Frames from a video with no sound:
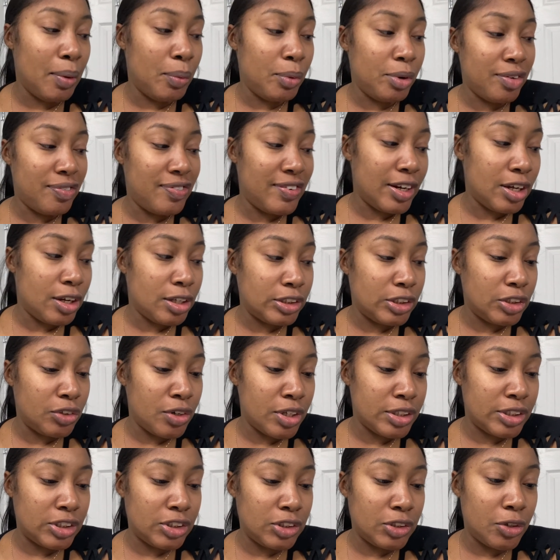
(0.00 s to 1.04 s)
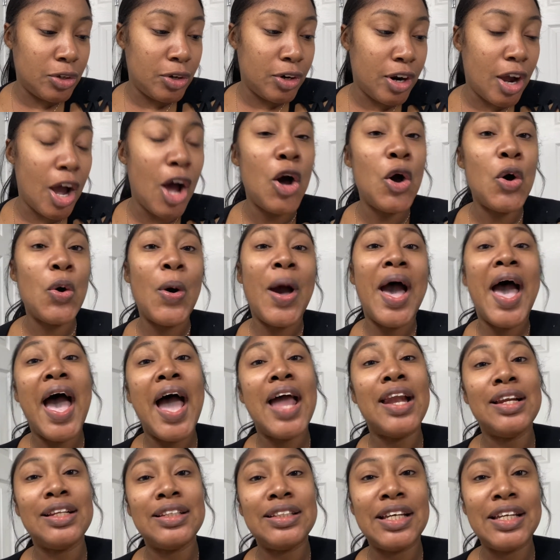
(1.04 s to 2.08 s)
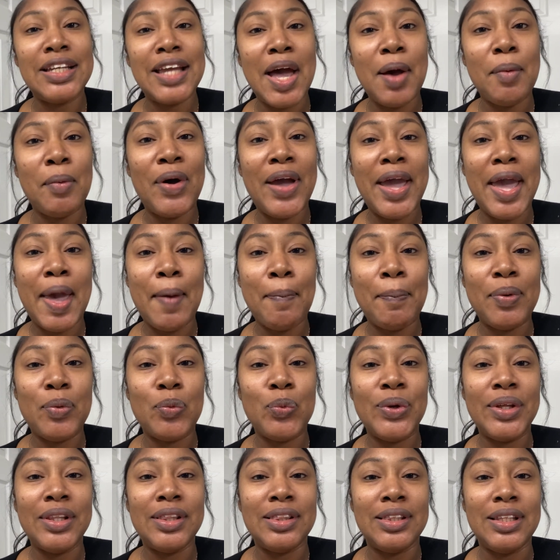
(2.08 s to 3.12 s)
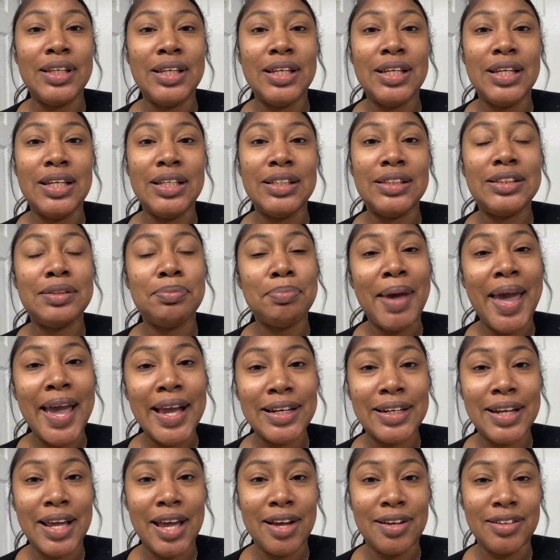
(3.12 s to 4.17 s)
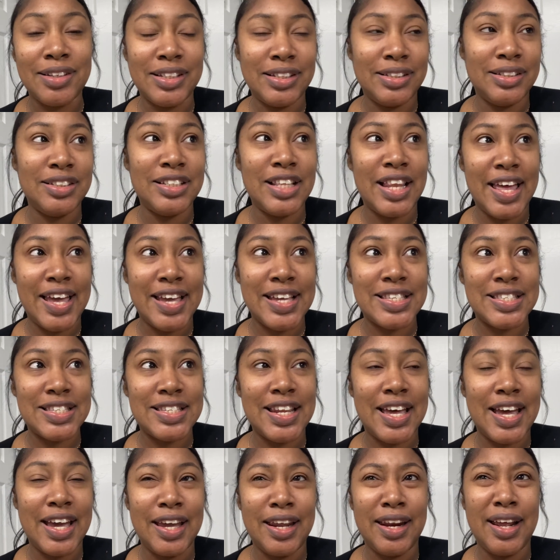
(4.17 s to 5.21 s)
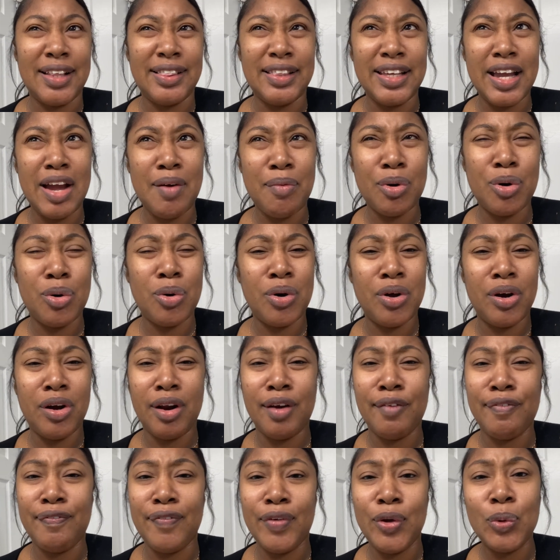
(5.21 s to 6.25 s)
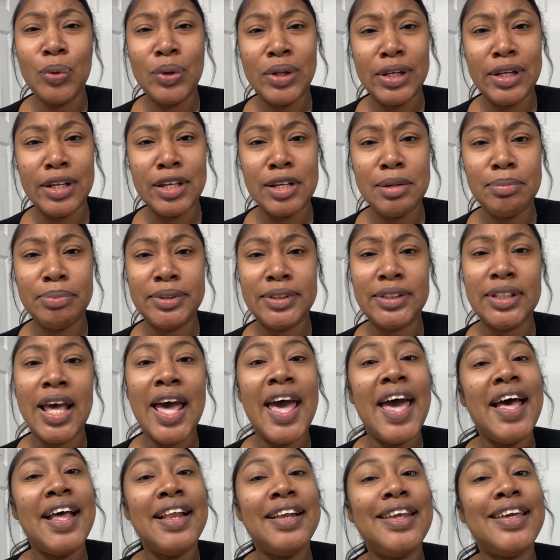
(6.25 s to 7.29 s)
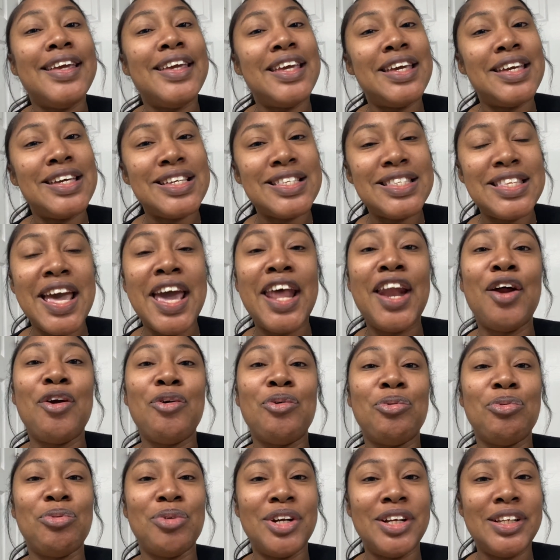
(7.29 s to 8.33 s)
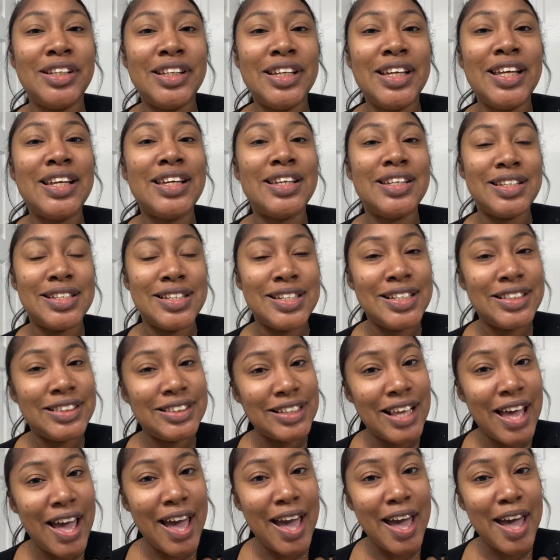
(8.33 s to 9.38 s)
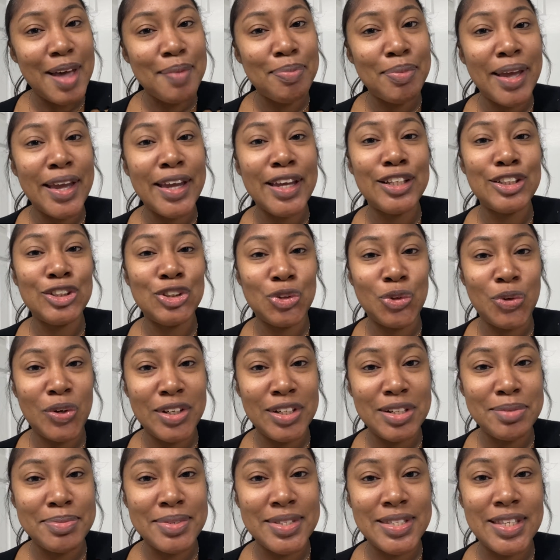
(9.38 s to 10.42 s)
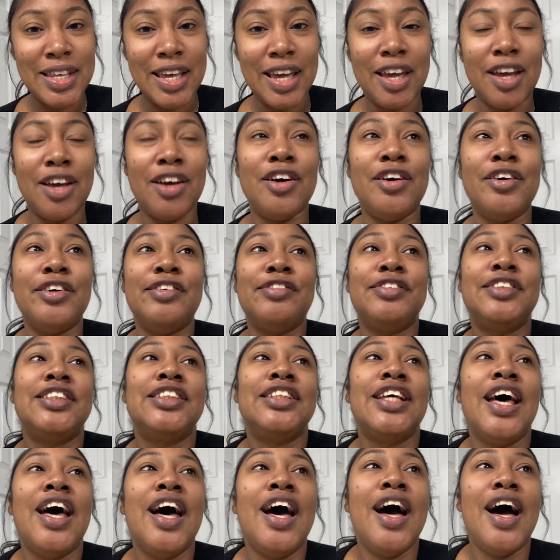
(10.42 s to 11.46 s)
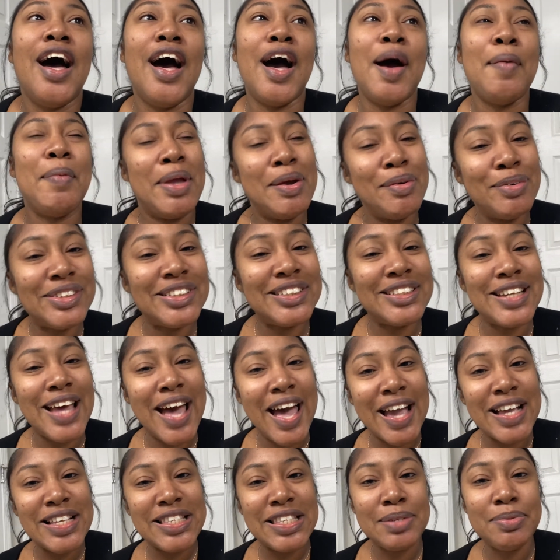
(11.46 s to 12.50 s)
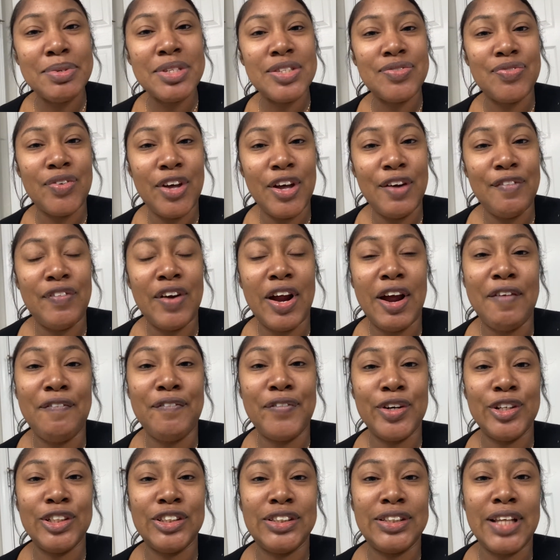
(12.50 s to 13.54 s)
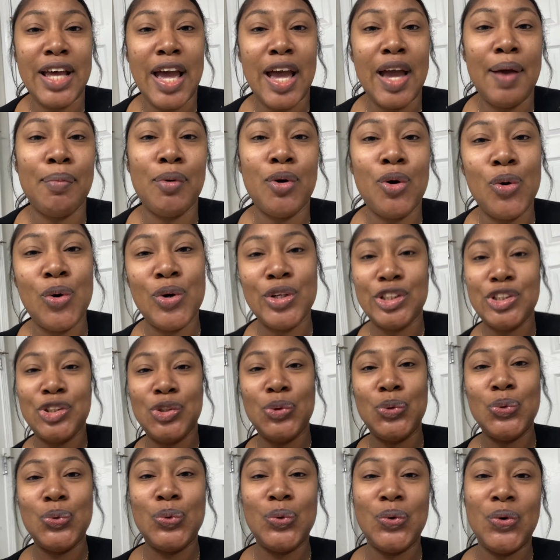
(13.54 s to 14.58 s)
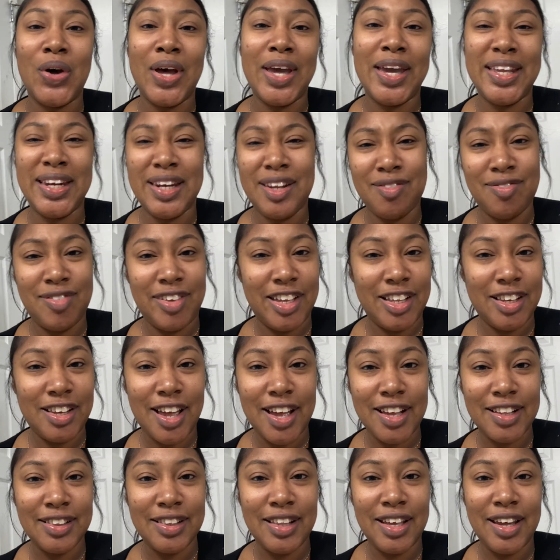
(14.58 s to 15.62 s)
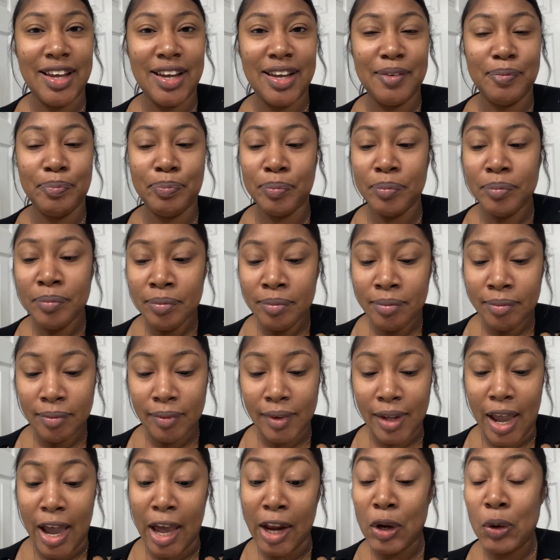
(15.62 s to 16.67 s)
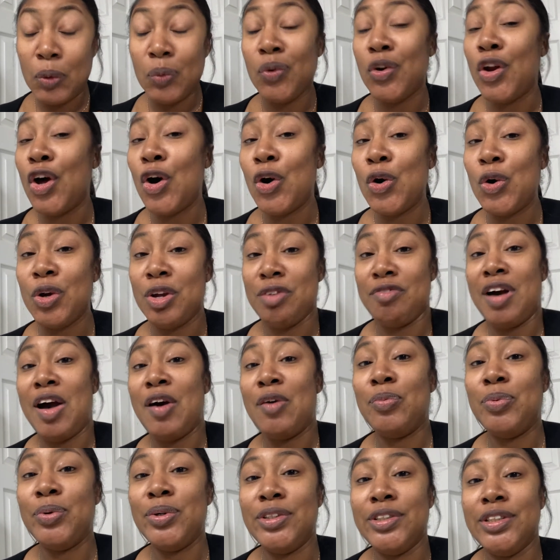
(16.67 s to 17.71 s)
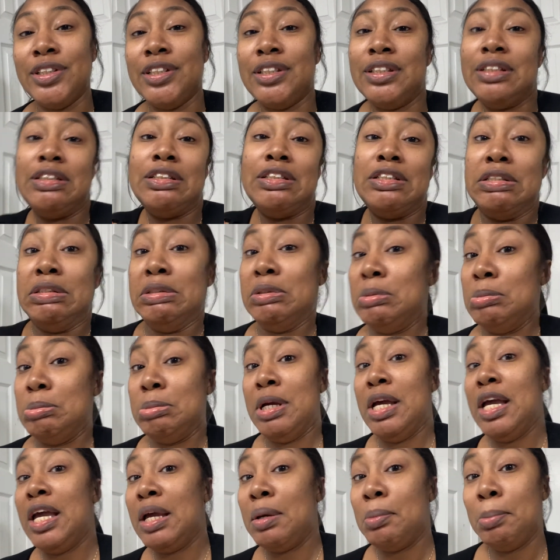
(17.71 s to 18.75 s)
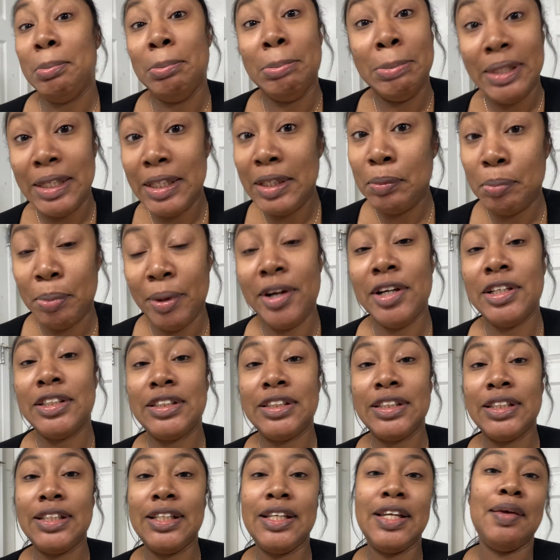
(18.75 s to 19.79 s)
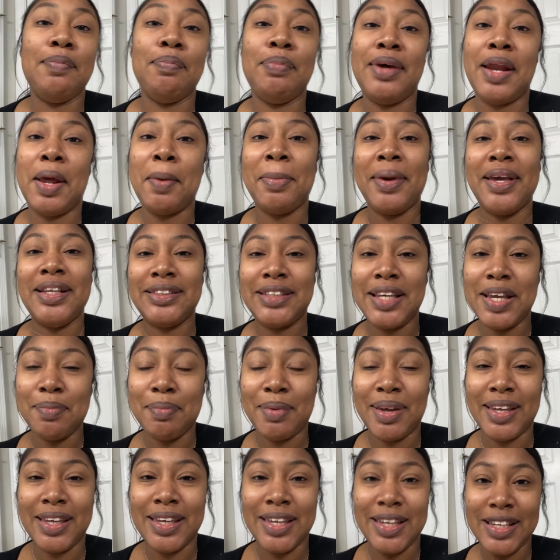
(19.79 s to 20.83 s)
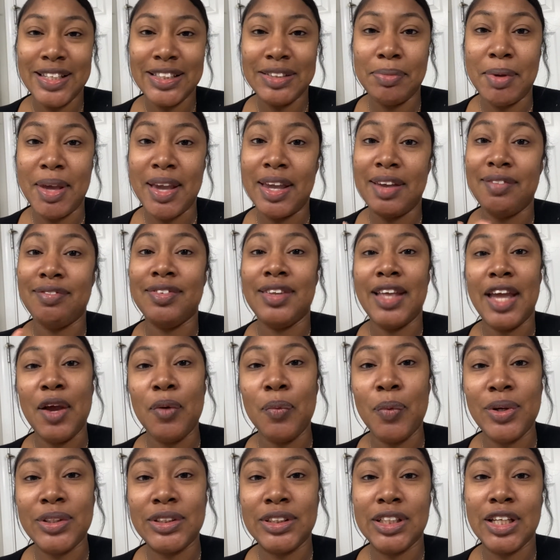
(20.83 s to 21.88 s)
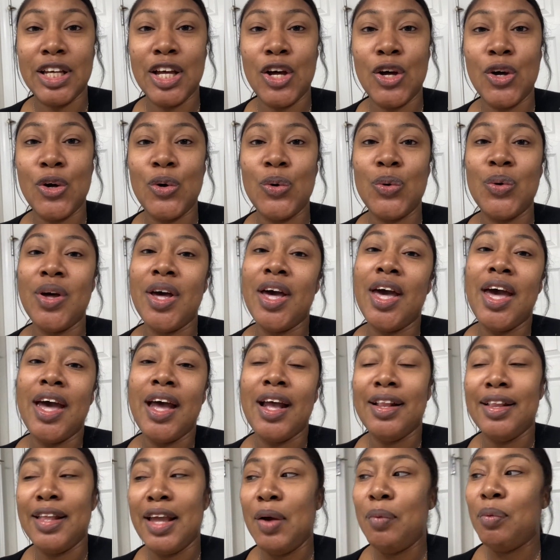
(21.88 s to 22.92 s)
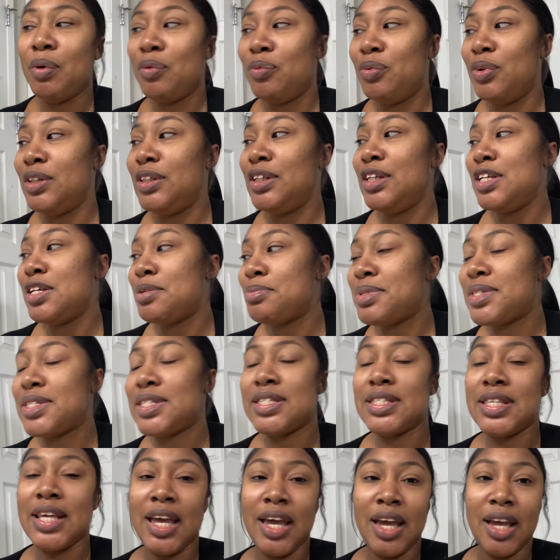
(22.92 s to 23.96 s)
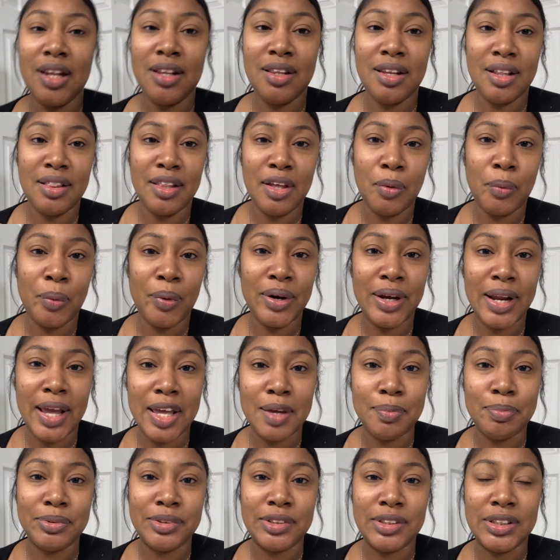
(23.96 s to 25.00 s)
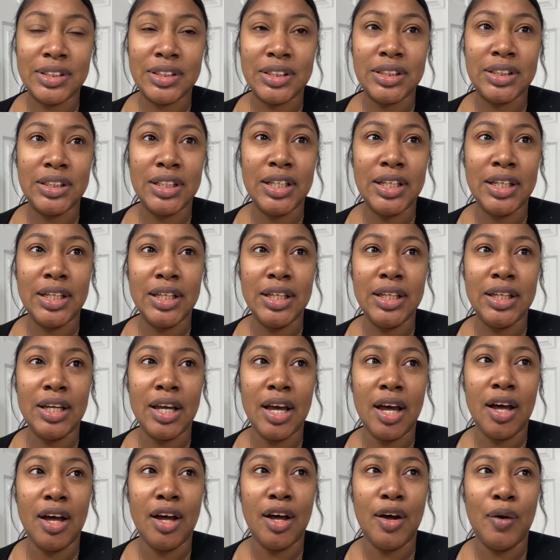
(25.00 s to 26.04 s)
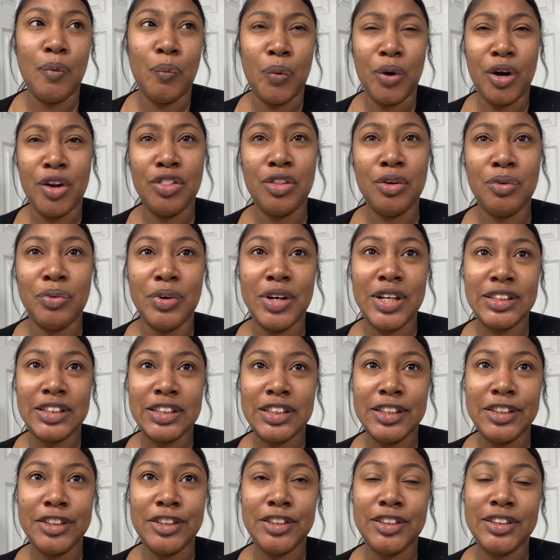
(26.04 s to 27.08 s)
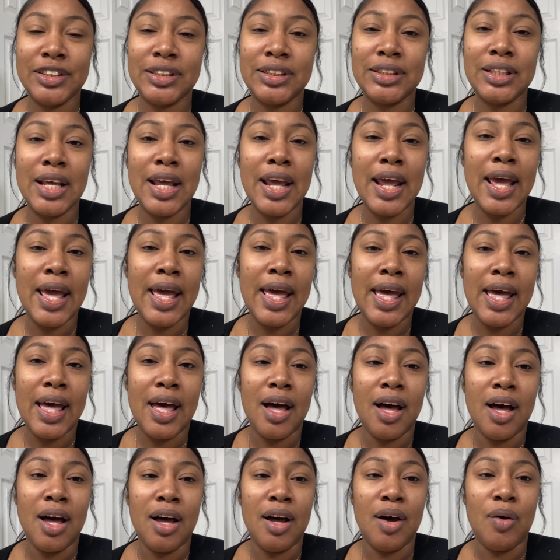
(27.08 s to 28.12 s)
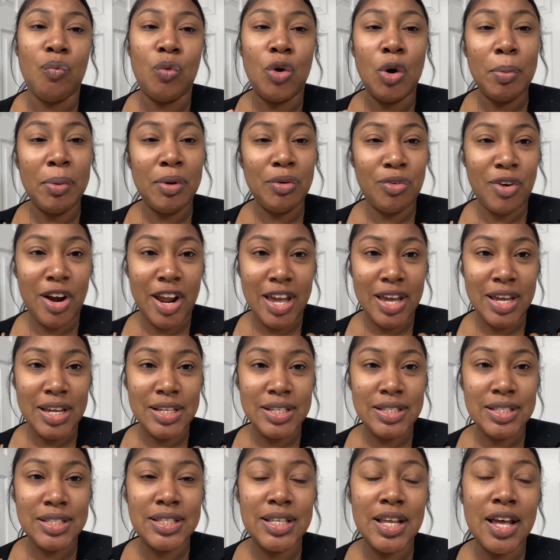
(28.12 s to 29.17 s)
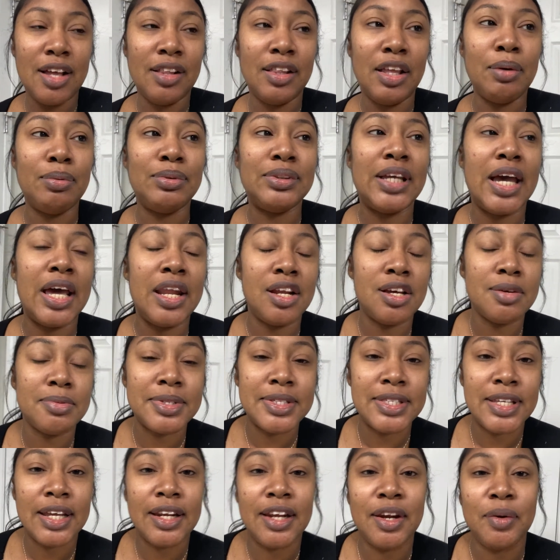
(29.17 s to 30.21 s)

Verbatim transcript: we're finna go to the grocery store. Oh, I didn't tell y'all what happened with the SmackDown last night. I think I recorded a few clips. The kids had a really good time. They enjoyed themselves. Um, it was nice. It was fun for our first time going to an event like that. I don't know if I would go back, me personally, but I may take my kids back if they want to go. They were really upset that they weren't able to see um, one of the wrestlers um, Roman Reigns, that was kind of upset they